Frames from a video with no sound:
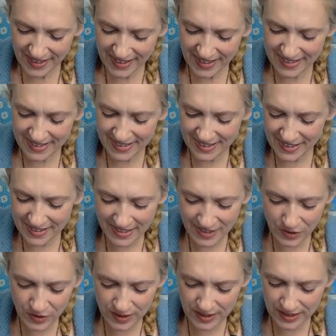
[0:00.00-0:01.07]
such an
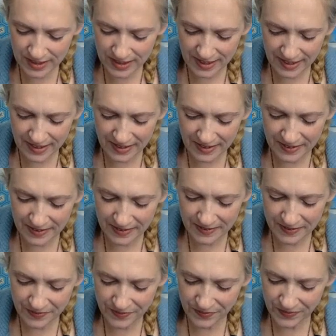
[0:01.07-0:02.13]
interesting thing,
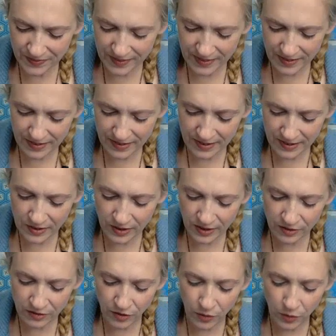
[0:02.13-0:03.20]
looking
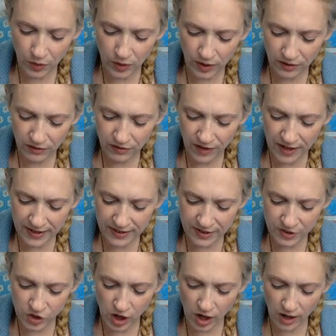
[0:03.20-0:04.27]
for work, finding the
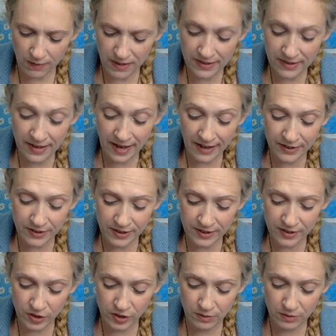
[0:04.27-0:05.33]
job. And in acting
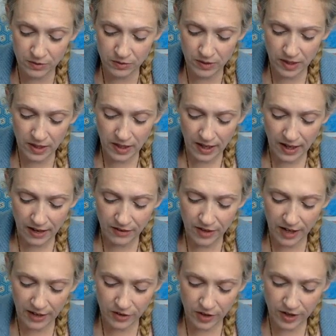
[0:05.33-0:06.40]
terms, every
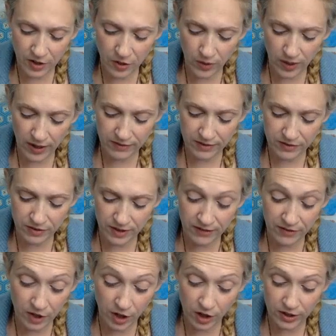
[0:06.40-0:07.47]
actor I know,
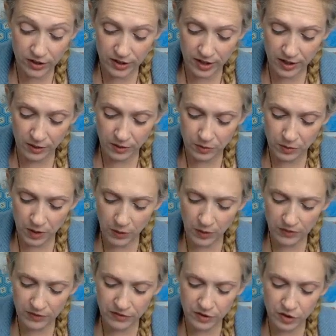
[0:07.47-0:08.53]
every artist I know as well, we have
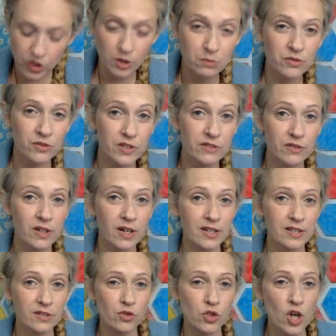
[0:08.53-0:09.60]
different terms for different
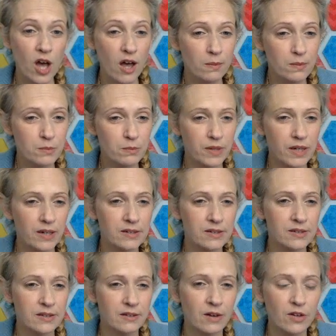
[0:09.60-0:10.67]
kinds of jobs, because
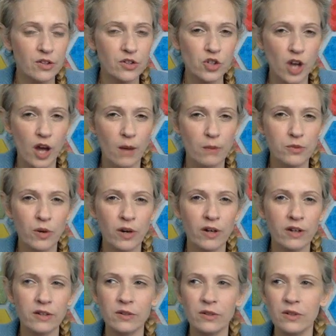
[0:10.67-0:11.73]
there are the jobs where
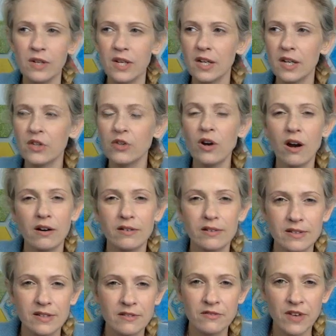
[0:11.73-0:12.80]
your heart
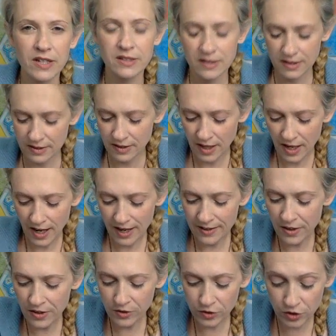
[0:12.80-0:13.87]
is invested, and
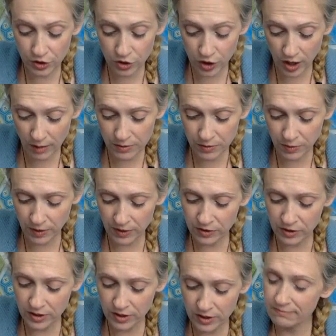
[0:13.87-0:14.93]
then there's the jobs where
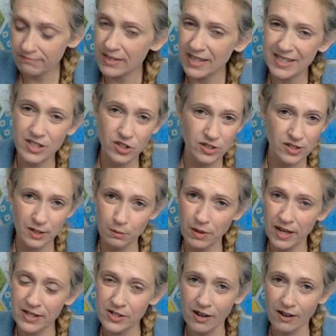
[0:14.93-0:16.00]
I just need a
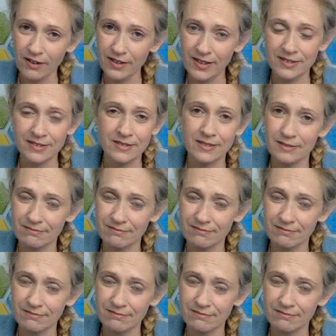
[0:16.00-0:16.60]
paycheck, and